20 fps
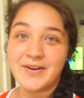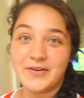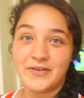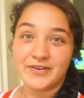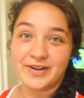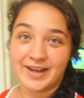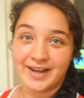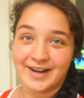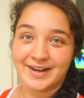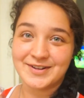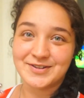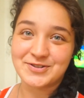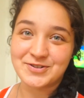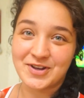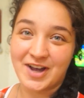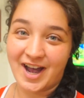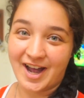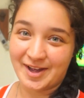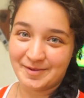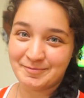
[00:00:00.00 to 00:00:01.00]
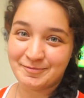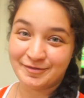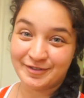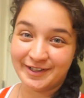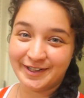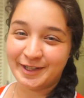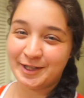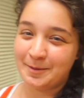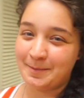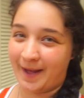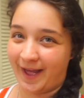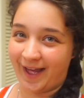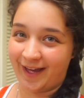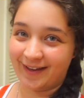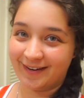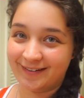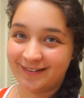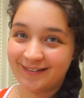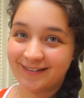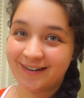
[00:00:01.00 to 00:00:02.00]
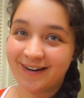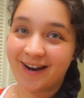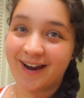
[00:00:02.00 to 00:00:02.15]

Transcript: Okay guys, so I'm really bad